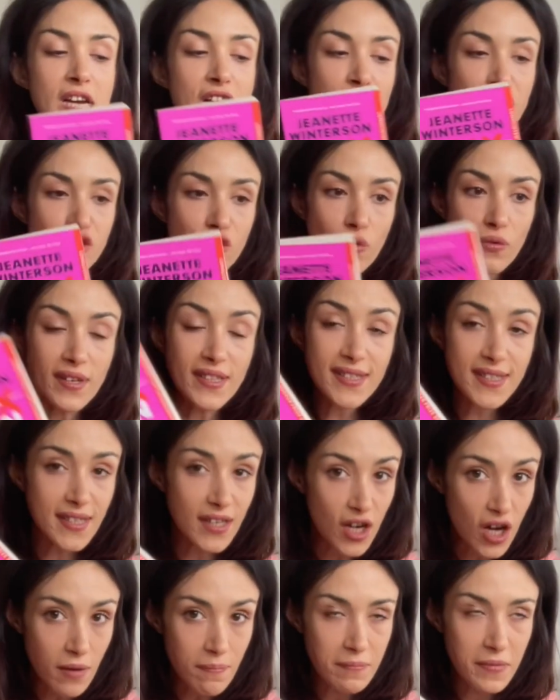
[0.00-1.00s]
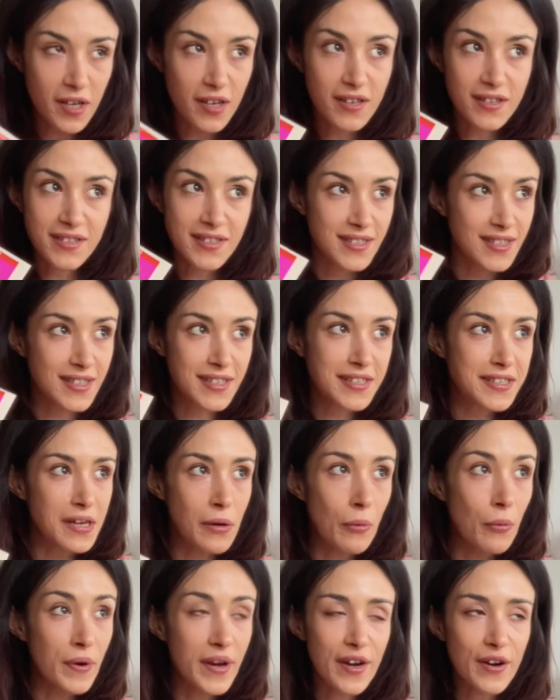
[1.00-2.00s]
So listen up, because this is a
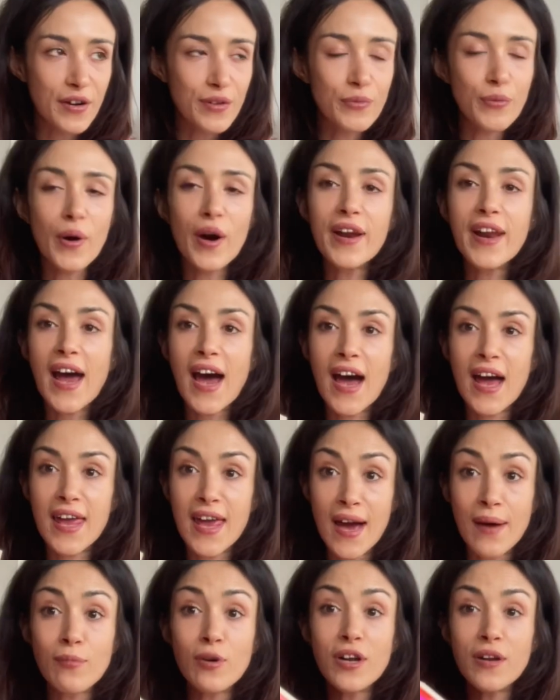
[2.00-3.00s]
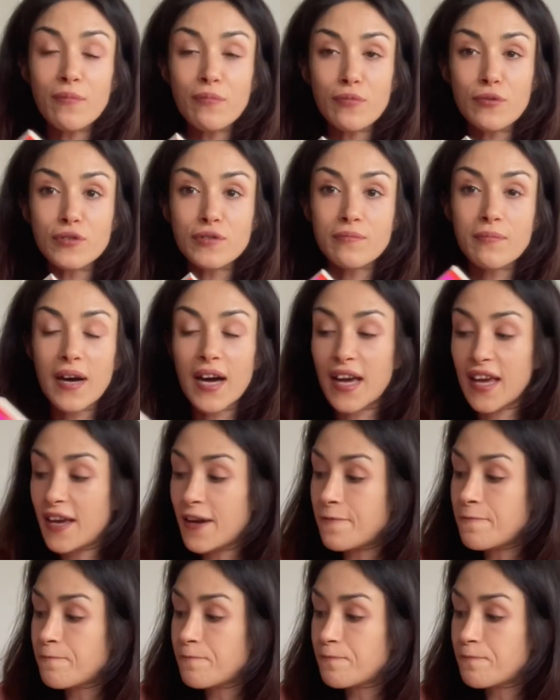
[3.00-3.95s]
weird one. I am gonna put my